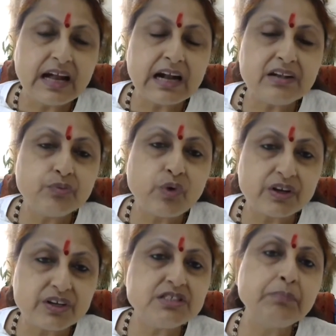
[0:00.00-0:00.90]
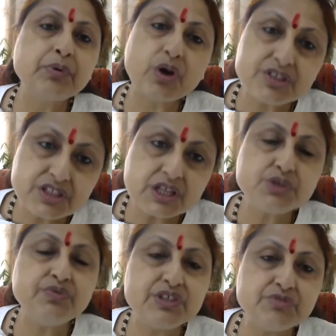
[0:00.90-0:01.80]
that what is the
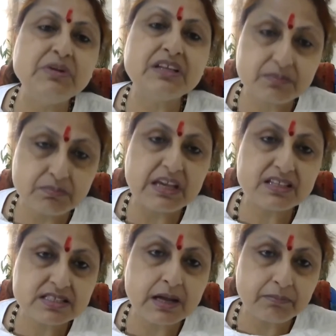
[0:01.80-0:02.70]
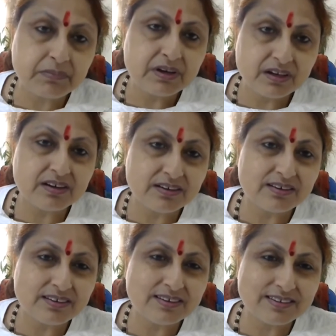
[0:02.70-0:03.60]
process which makes them
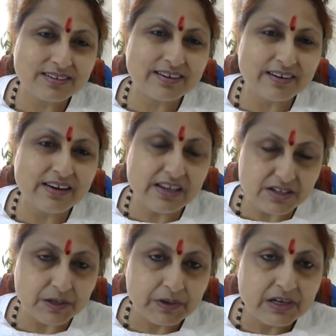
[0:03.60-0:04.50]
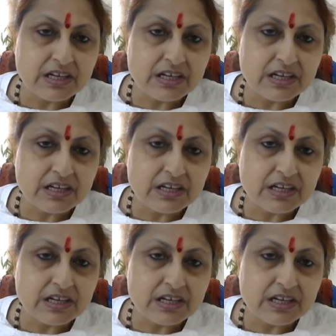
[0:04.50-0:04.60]
a leader.